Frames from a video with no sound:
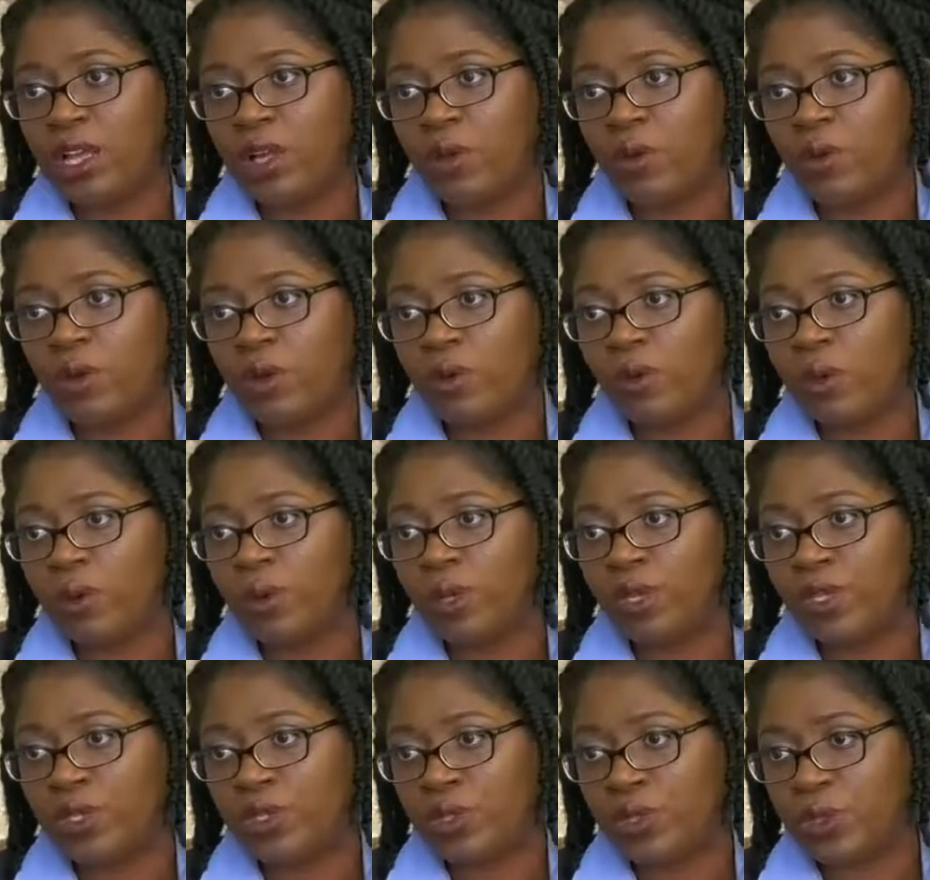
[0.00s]
What we
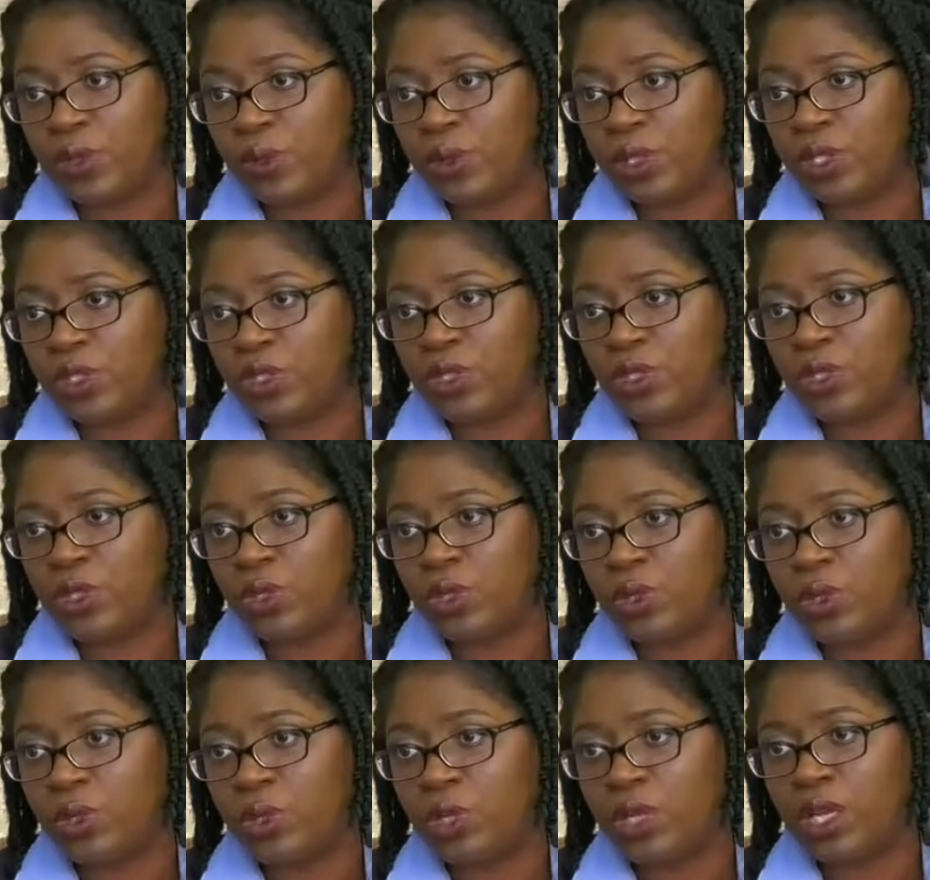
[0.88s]
want to do is
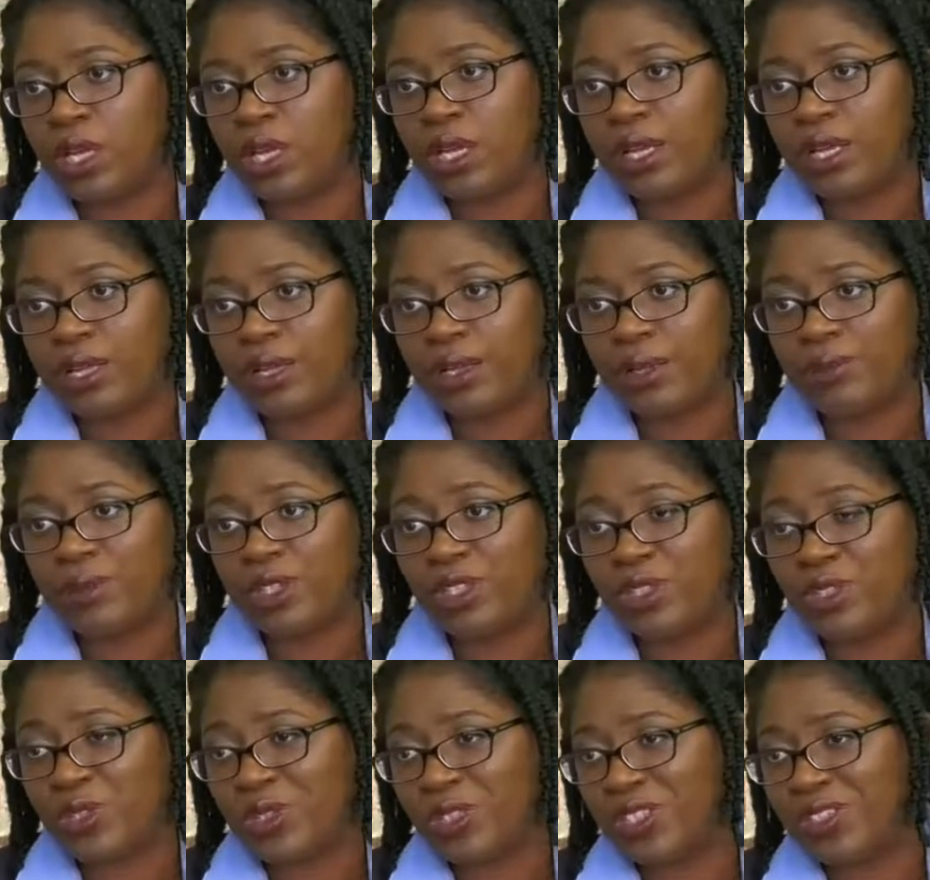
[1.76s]
to
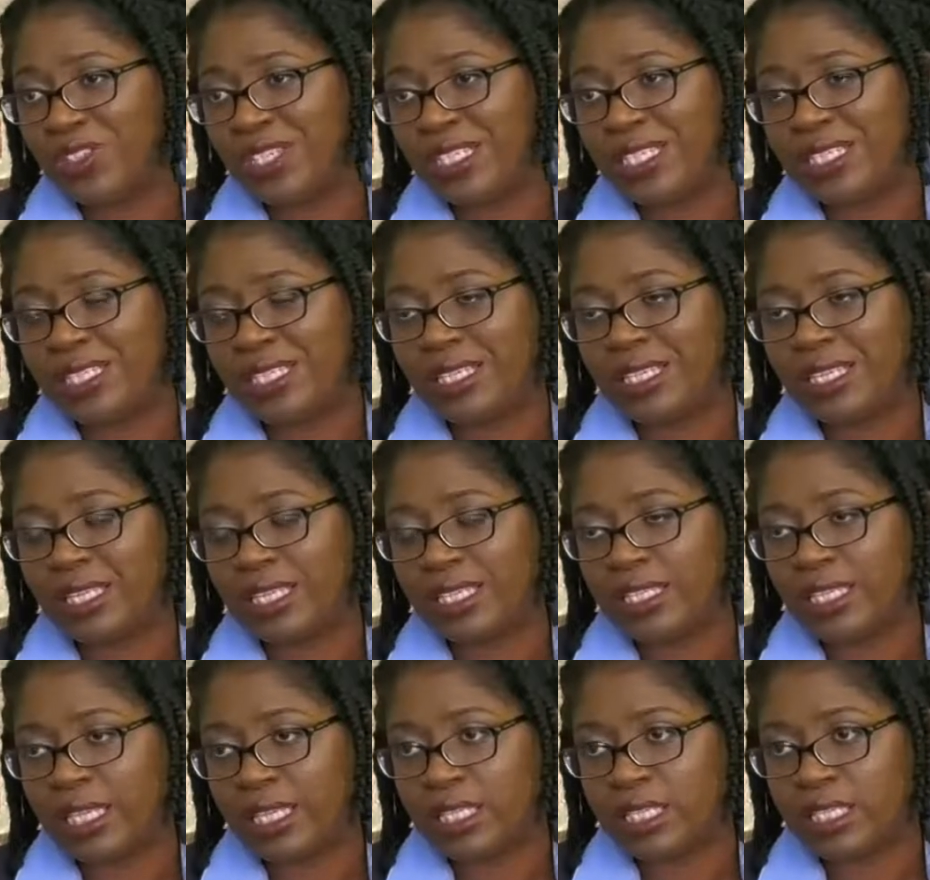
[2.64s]
ensure there isn't
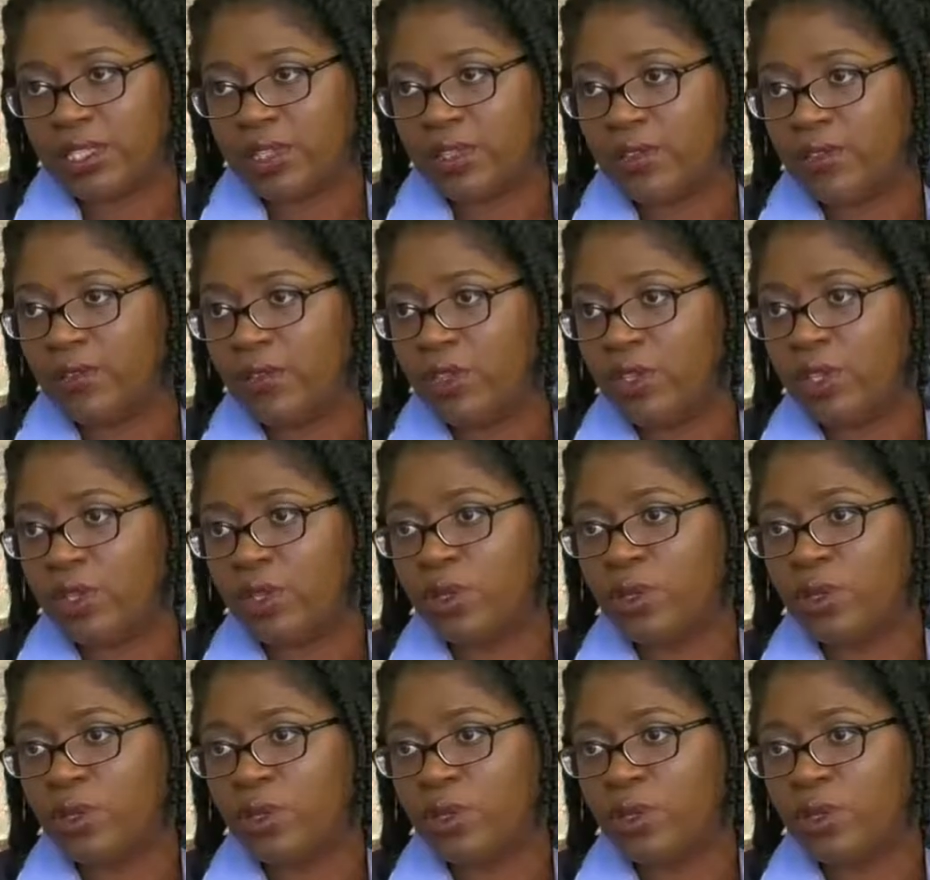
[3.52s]
excessive,